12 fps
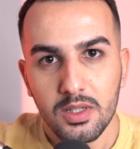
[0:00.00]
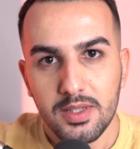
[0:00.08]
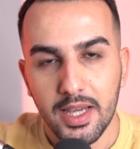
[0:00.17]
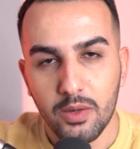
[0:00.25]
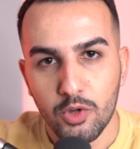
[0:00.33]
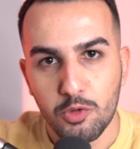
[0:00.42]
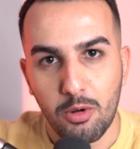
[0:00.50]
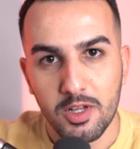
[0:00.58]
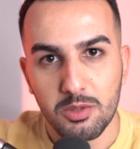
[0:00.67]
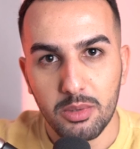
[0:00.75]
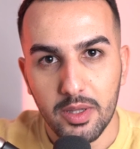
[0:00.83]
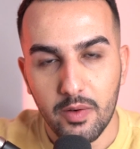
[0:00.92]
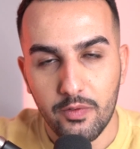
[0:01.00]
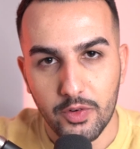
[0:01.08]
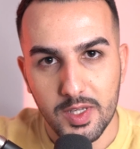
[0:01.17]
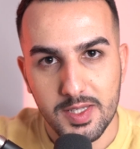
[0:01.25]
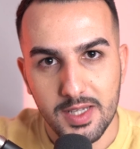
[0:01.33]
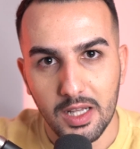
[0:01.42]
taking responsibility for
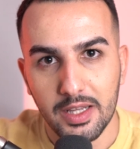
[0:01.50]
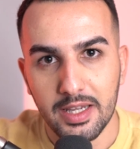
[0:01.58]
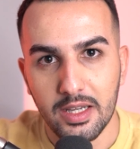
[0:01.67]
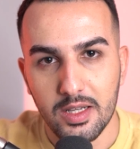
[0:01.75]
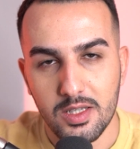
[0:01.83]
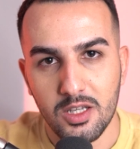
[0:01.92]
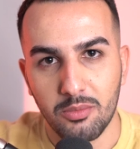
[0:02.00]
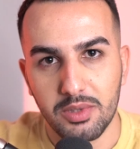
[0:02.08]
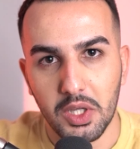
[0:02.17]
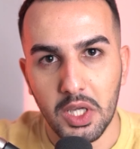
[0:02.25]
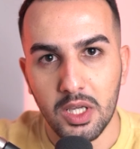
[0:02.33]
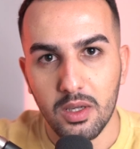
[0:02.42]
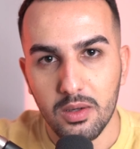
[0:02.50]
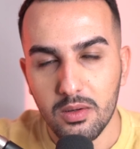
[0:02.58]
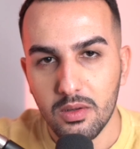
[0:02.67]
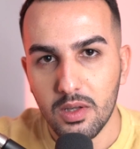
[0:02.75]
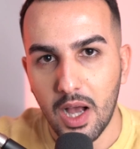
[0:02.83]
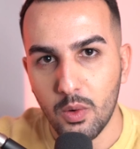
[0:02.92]
the selling is something
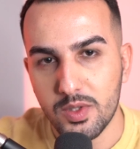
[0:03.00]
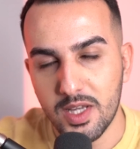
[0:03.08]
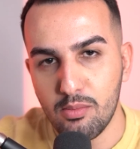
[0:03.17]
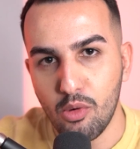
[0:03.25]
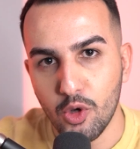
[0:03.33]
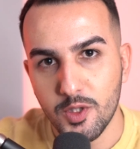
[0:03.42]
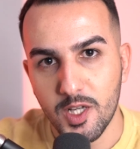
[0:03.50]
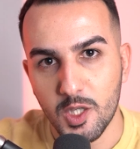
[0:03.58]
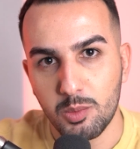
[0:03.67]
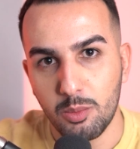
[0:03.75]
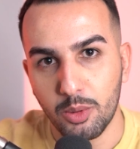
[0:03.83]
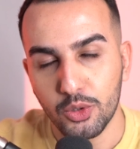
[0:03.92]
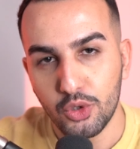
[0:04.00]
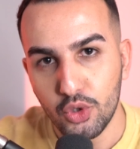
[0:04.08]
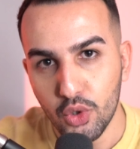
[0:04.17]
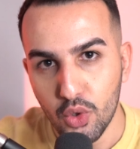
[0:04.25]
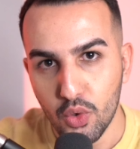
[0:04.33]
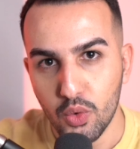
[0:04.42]
I would say most salespeople
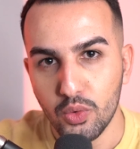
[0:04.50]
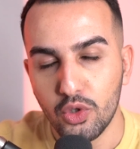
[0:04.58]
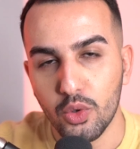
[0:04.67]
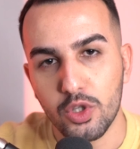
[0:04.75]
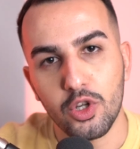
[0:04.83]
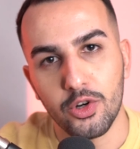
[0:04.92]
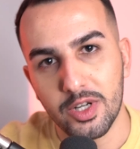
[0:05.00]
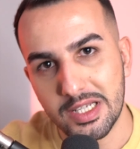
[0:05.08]
do to a certain